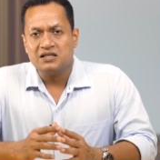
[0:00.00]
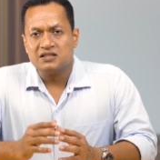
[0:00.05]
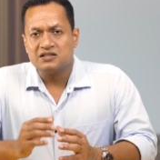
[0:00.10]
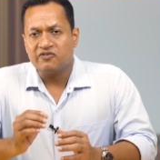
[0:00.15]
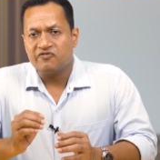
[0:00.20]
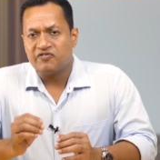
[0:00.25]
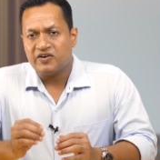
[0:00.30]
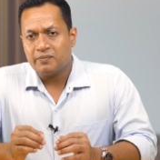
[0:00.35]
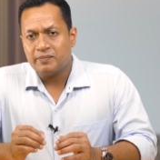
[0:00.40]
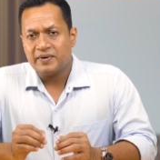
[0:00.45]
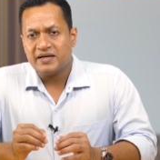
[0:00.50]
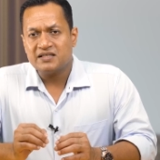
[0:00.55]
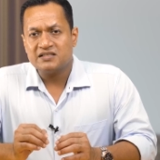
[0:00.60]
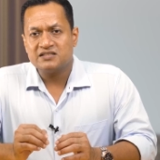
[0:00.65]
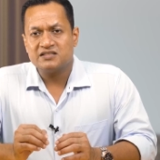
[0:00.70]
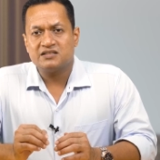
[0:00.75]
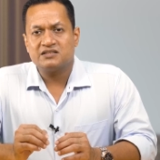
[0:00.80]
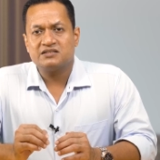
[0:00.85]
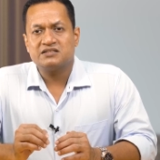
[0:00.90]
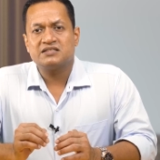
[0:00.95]
The fund
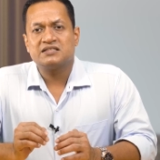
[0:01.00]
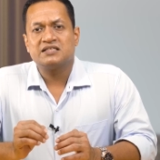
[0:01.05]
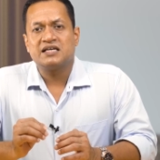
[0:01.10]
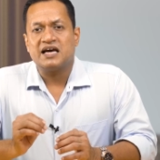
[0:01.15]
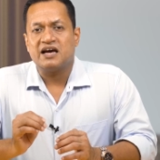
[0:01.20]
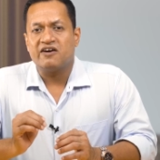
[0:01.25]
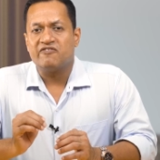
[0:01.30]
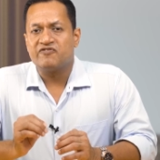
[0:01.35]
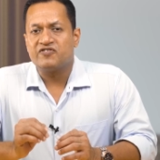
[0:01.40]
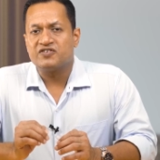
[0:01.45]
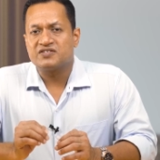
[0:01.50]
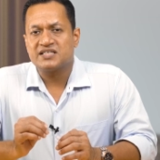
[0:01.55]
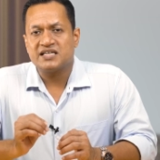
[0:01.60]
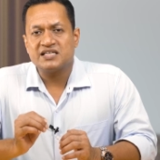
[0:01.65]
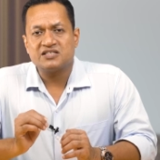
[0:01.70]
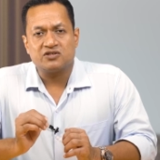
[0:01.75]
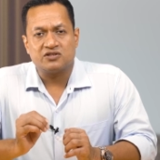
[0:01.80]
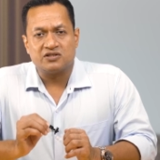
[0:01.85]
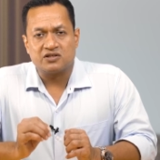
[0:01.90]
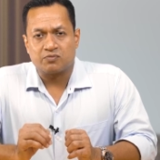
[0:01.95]
managers
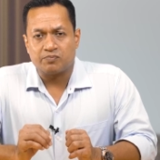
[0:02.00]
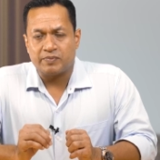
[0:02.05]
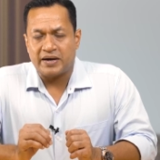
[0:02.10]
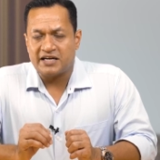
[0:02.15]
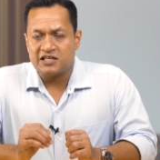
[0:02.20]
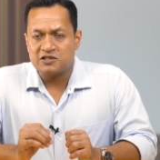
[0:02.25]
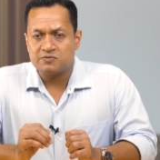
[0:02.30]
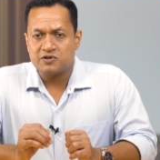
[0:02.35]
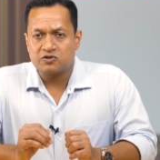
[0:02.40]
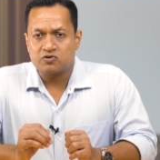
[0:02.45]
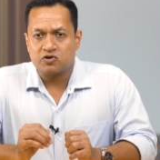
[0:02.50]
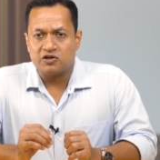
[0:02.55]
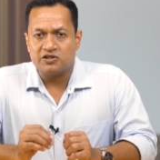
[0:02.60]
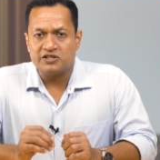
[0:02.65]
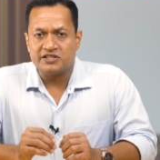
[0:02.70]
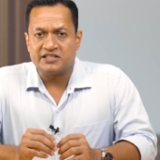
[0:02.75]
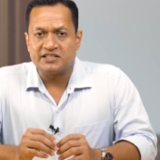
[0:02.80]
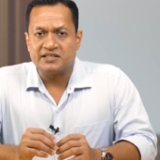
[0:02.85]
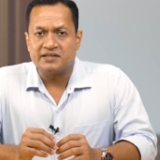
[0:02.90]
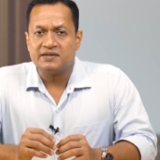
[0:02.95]
emphasize on the management
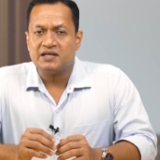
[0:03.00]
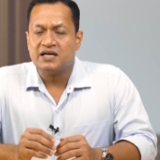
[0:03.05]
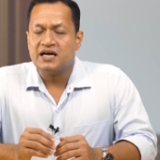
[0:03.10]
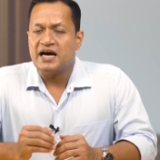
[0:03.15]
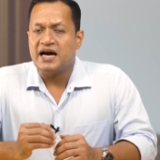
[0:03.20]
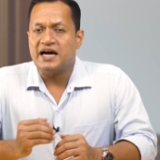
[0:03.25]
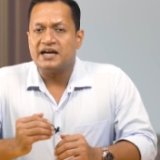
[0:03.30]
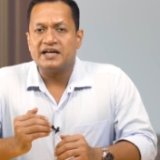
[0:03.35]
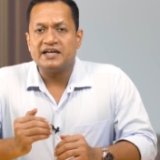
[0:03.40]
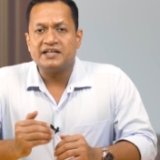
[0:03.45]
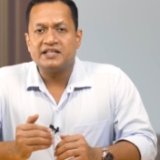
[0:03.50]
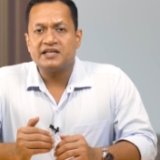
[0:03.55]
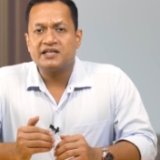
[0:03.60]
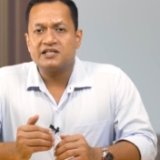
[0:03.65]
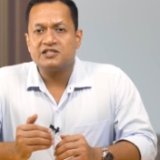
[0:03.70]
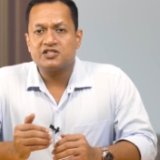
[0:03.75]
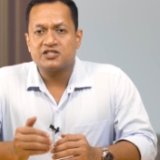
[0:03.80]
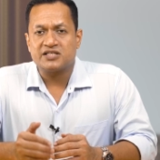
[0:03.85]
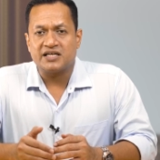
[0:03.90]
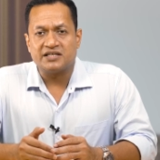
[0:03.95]
quality and
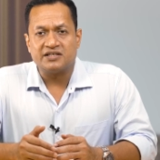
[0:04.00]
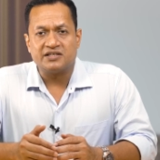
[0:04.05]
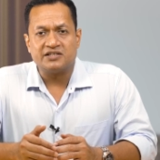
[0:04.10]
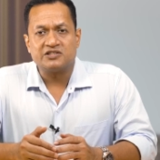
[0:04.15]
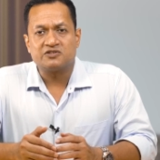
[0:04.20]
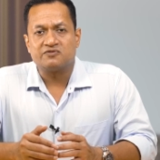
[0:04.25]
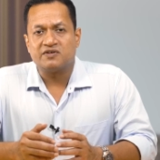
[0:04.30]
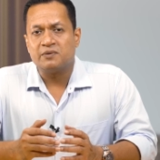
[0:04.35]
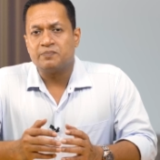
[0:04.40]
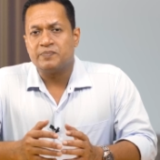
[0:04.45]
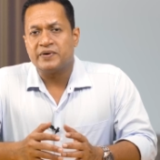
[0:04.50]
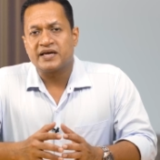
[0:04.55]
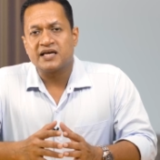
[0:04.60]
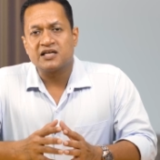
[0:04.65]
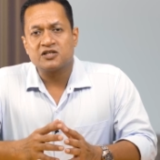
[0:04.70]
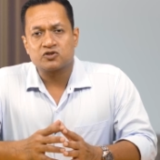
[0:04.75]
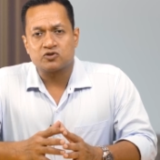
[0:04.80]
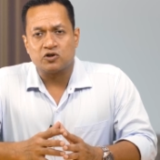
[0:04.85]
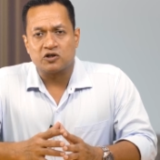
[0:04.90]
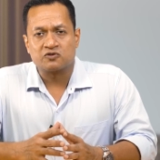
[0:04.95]
ethical standards while
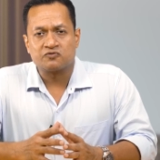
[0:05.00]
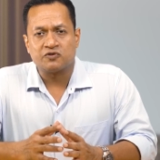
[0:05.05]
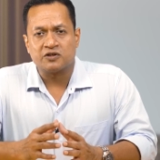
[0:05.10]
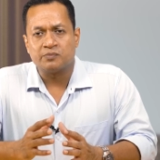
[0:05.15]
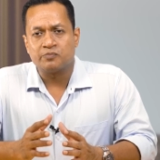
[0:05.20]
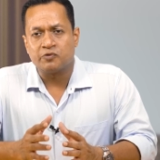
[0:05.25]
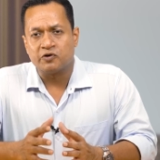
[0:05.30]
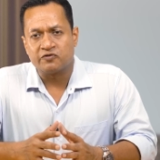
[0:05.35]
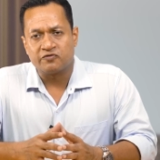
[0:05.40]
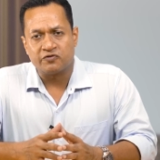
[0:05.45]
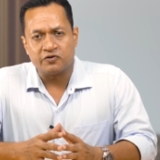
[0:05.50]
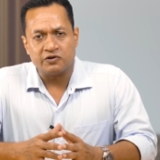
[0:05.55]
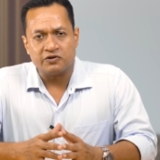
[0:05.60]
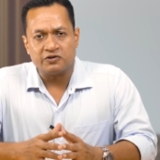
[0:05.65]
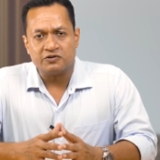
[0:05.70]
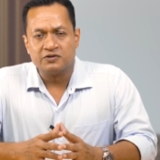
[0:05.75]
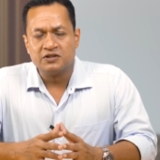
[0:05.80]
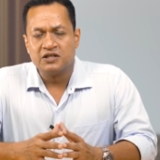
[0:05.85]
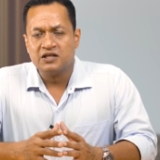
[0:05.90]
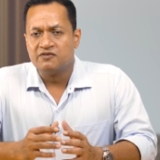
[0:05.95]
picking stocks for the
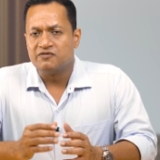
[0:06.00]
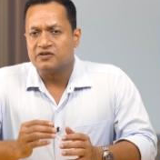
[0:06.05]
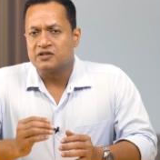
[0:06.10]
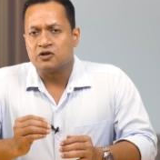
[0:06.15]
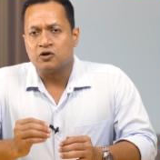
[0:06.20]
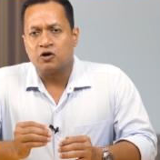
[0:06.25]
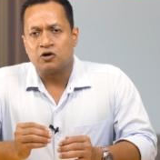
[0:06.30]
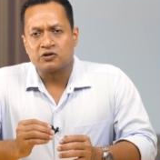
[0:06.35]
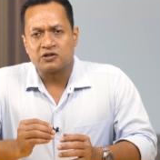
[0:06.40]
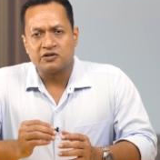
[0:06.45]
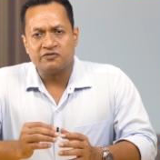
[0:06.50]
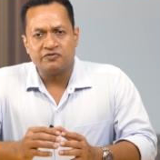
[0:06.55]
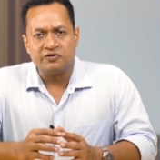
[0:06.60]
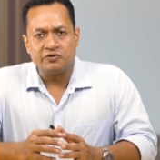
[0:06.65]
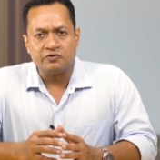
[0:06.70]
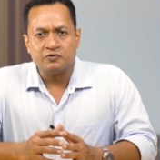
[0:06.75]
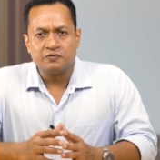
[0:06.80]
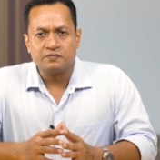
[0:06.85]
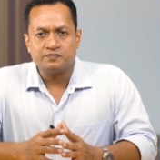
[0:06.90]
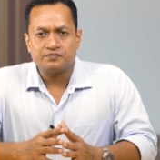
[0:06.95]
portfolio with a long-term
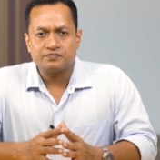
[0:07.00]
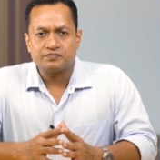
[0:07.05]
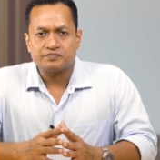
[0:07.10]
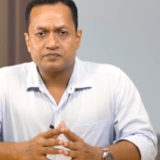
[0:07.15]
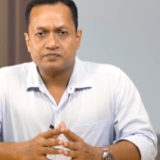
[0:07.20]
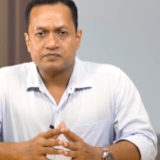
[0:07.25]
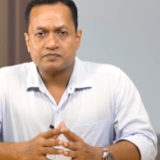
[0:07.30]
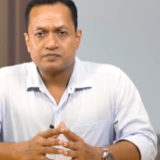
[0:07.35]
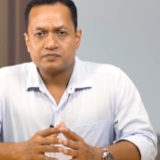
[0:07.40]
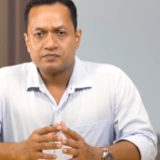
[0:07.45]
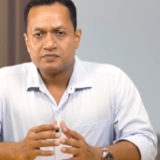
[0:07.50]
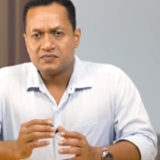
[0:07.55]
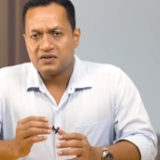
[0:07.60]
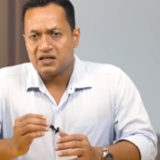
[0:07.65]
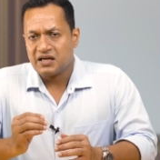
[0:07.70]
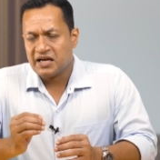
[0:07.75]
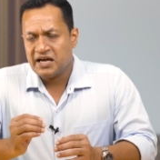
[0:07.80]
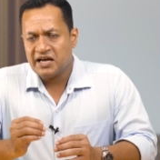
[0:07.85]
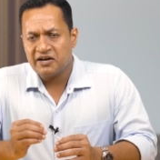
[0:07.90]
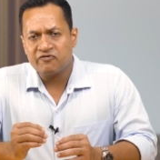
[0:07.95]
view,
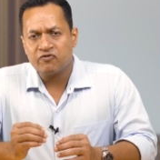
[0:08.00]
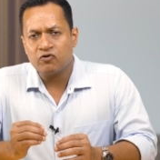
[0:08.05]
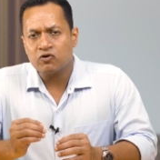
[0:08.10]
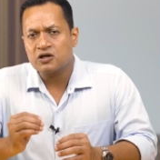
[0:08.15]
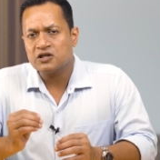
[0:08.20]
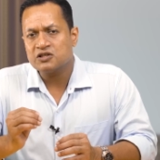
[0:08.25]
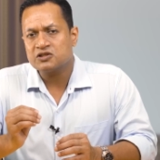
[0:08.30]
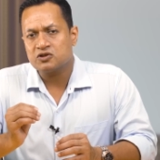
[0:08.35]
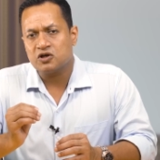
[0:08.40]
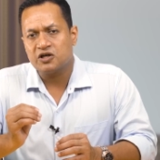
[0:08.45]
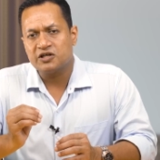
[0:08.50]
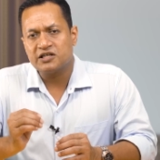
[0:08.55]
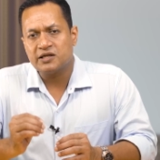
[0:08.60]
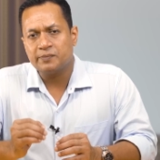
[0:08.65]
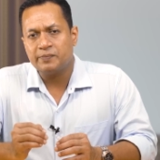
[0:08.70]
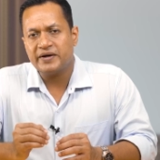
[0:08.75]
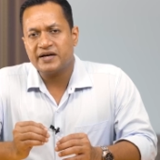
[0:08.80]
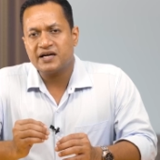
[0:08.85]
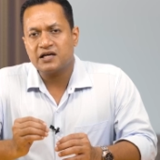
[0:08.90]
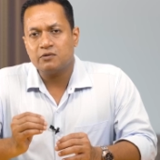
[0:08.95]
and focus on
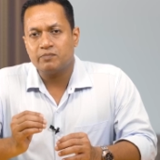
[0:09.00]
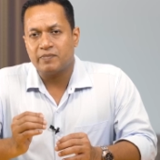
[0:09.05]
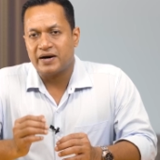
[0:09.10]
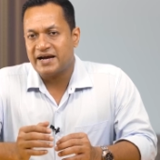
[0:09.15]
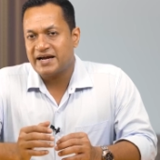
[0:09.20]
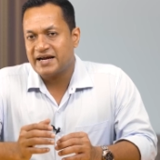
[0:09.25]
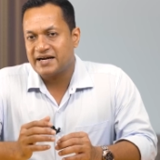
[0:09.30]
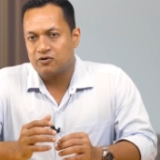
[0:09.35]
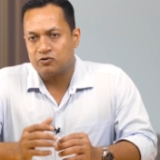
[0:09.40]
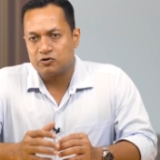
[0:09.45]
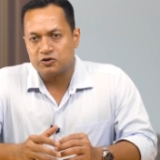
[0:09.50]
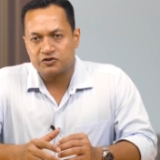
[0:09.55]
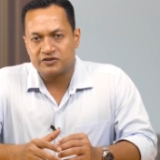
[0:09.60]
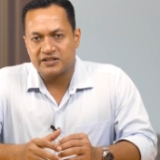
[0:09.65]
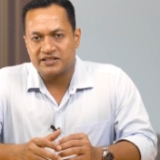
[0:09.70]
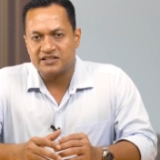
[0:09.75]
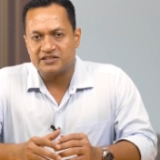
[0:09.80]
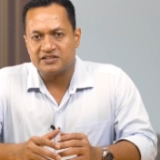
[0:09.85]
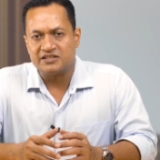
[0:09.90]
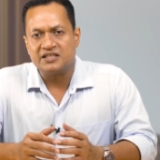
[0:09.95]
typical buy and hold
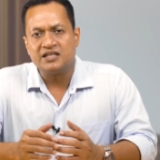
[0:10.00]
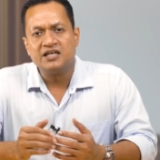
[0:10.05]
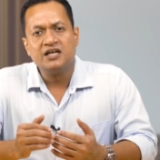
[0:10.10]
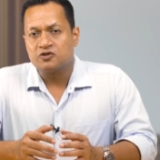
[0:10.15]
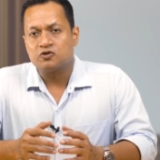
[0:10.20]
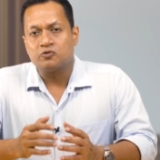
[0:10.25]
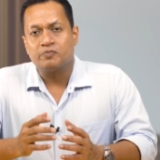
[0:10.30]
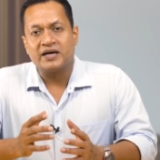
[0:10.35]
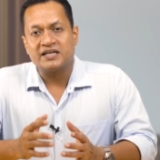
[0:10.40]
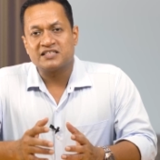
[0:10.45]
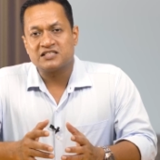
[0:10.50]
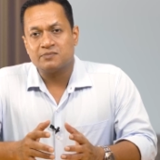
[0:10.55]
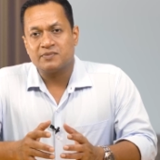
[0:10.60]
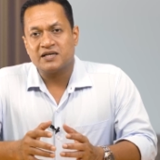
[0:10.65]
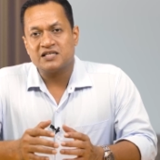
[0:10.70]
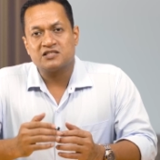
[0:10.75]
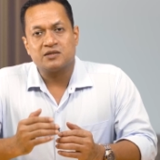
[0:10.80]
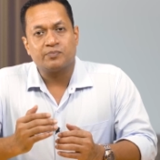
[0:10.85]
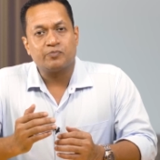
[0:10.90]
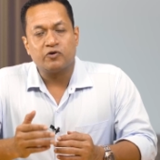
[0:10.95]
strategy to
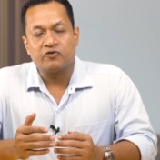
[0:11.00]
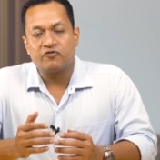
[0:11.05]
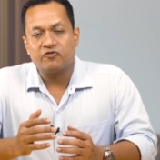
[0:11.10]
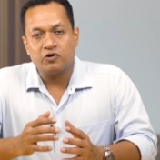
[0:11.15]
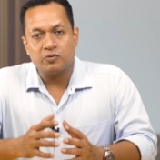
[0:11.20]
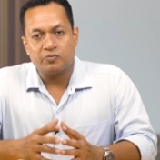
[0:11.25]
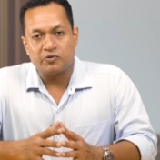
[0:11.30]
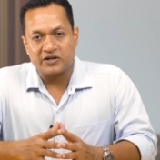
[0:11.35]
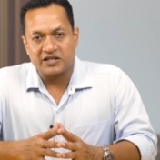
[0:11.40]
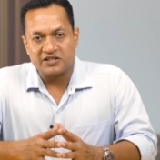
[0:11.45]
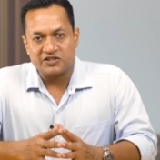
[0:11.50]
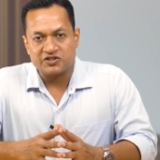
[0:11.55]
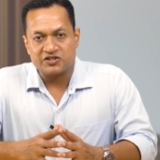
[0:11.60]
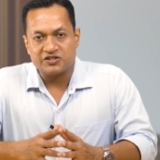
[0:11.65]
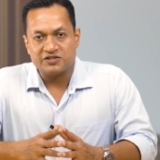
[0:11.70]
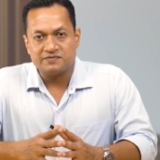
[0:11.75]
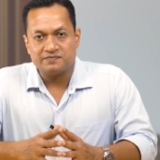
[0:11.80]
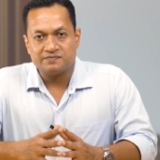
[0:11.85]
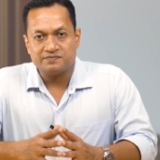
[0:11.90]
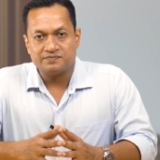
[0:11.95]
maximize the portfolio potential.